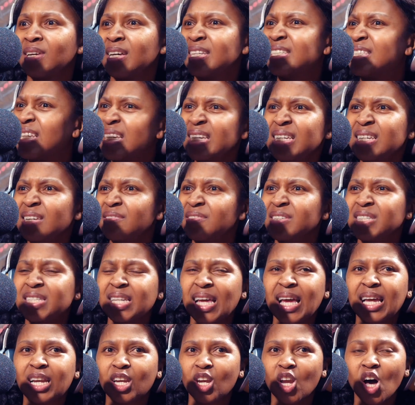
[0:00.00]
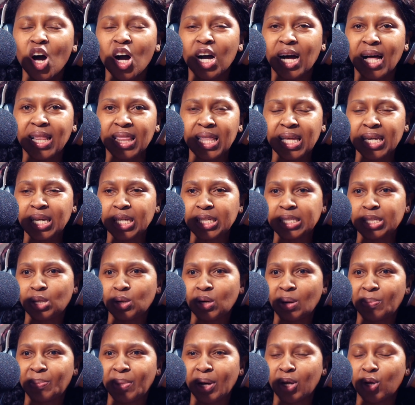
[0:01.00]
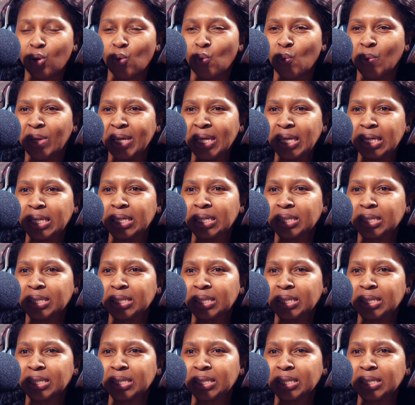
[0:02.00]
It didn't even take long. I think it took about a week.